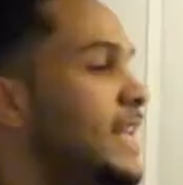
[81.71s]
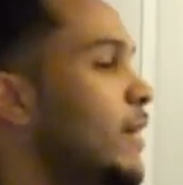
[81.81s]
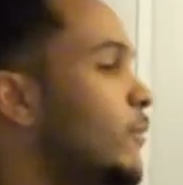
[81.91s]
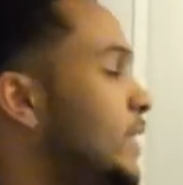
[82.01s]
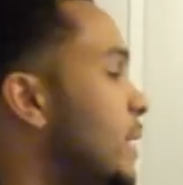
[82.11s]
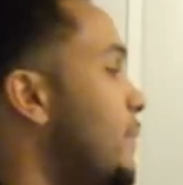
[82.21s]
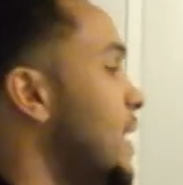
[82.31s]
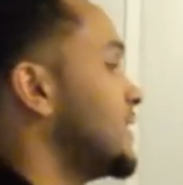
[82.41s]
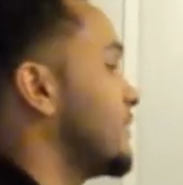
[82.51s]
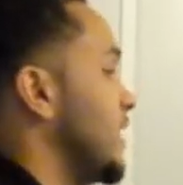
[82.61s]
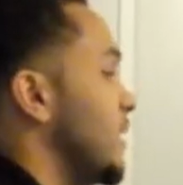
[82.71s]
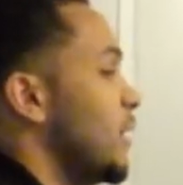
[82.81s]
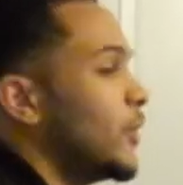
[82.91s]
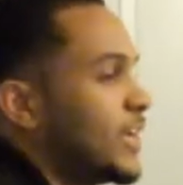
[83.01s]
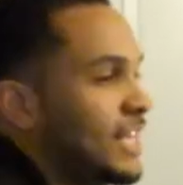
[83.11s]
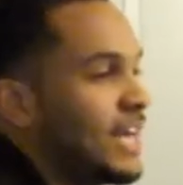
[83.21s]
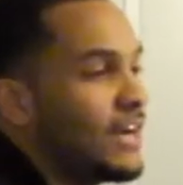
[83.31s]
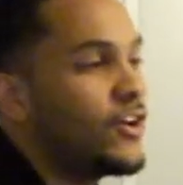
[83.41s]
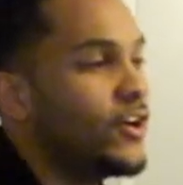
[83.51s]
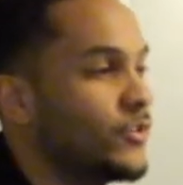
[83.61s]
There with your best friend, looking
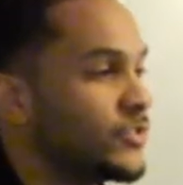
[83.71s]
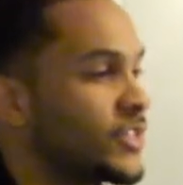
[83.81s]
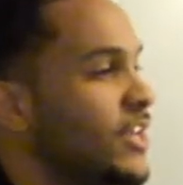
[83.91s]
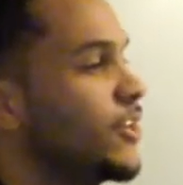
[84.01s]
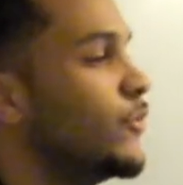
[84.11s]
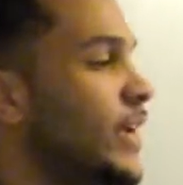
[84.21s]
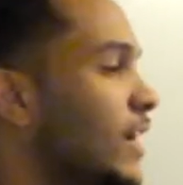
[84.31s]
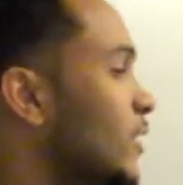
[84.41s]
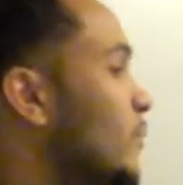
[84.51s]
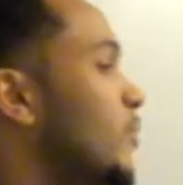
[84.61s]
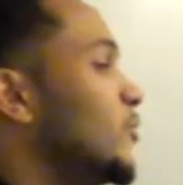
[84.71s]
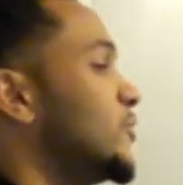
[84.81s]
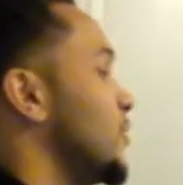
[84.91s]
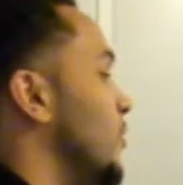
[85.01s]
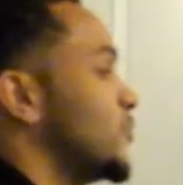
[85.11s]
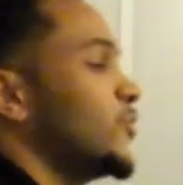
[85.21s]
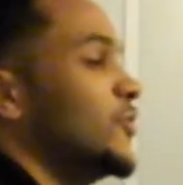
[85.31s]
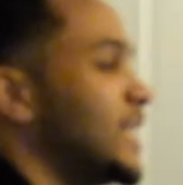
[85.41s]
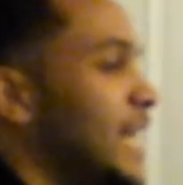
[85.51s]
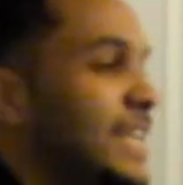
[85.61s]
at girls. You ain't got the balls to go
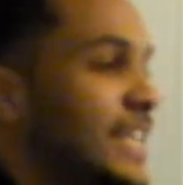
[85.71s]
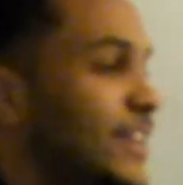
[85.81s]
talk to any